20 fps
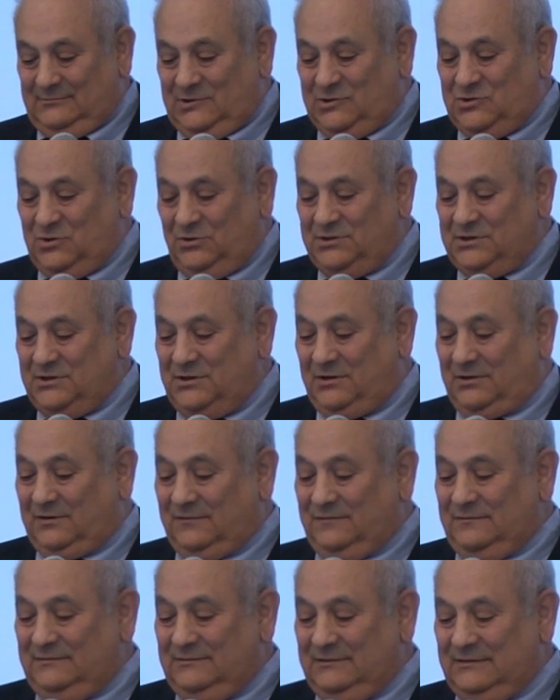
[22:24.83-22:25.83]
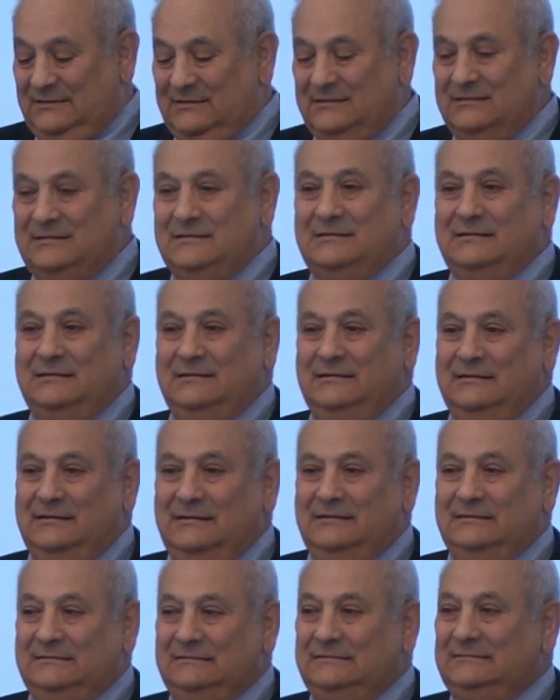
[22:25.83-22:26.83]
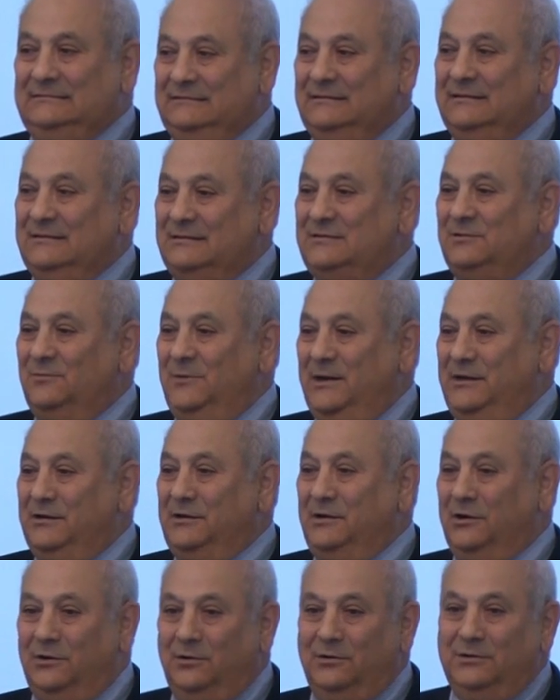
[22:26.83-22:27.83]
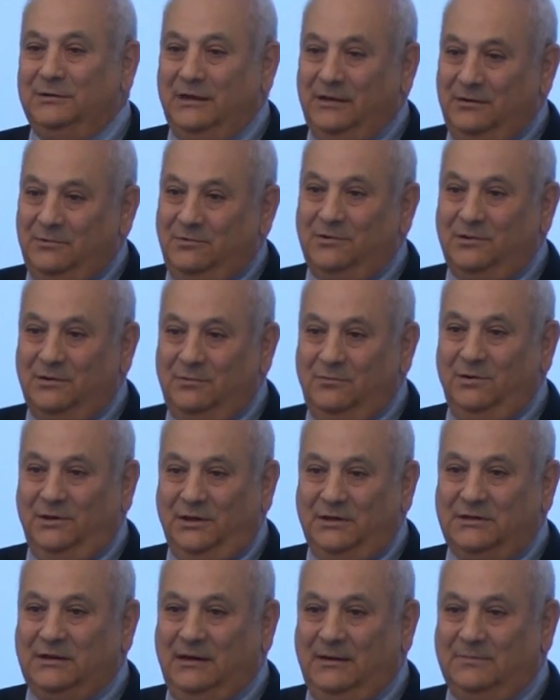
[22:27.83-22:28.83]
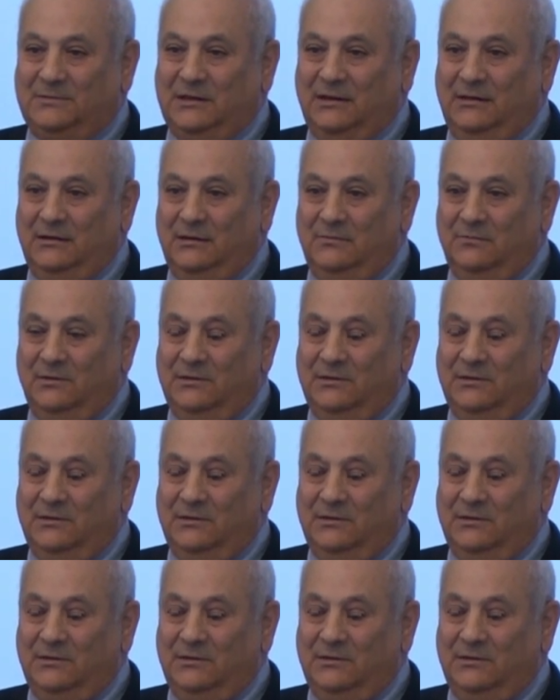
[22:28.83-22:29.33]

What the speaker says: Schultz curve is the way to go, and they were willing to update it.